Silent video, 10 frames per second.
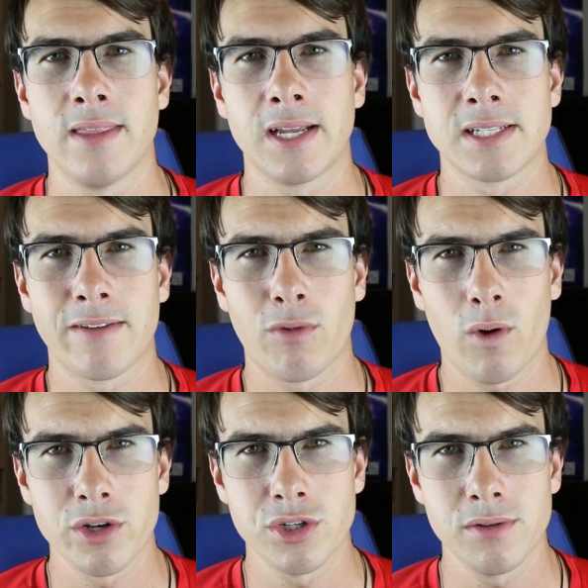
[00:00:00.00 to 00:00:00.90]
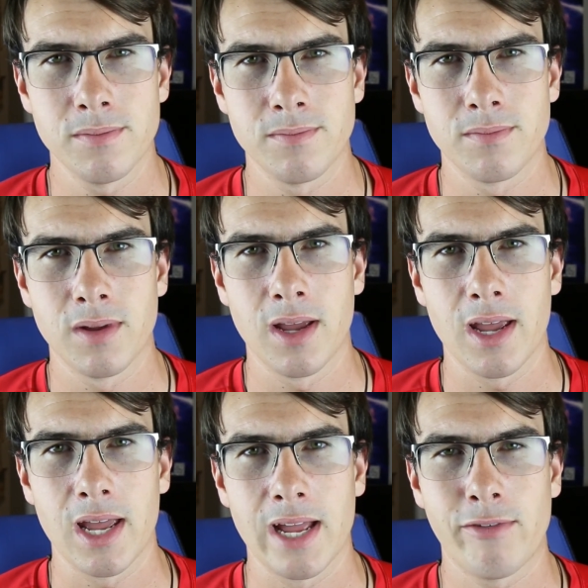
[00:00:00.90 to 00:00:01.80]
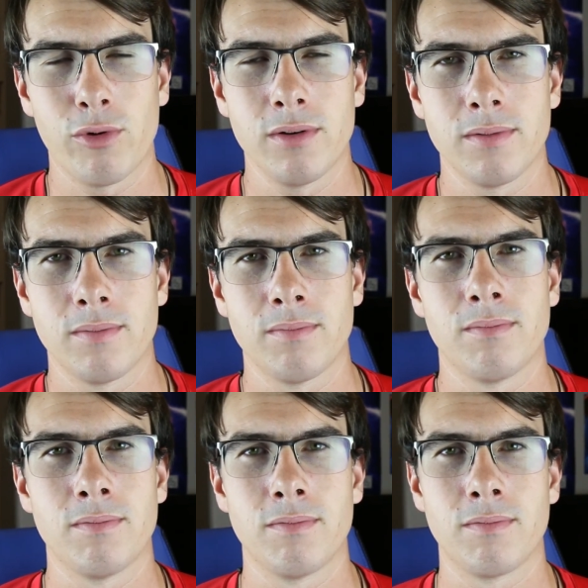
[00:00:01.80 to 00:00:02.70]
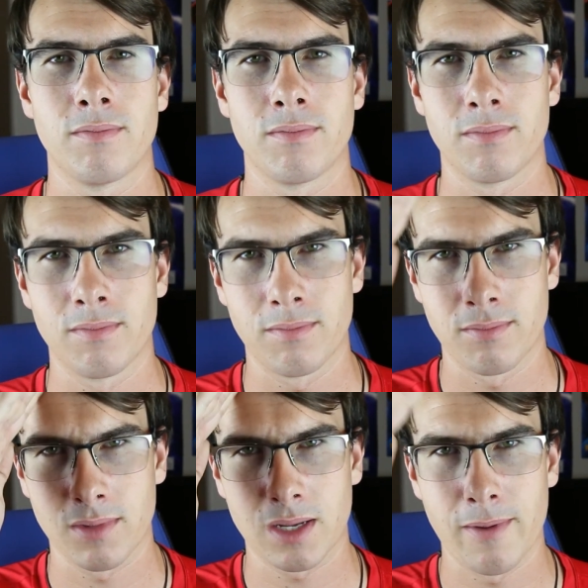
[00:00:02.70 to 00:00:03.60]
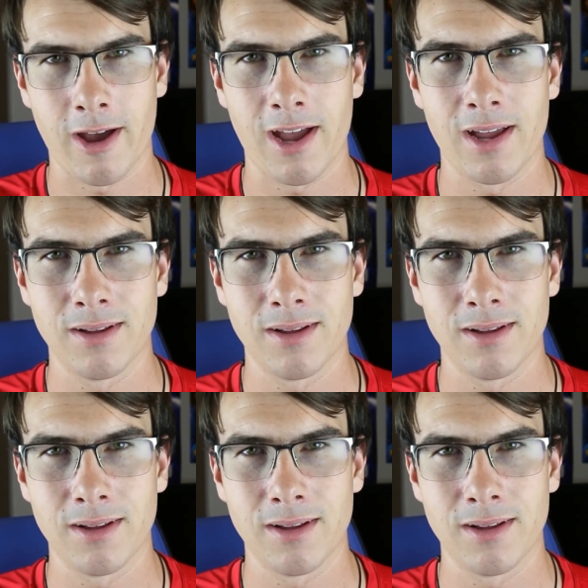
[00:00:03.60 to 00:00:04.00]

Thanks again for watching. Everyone, goodbye.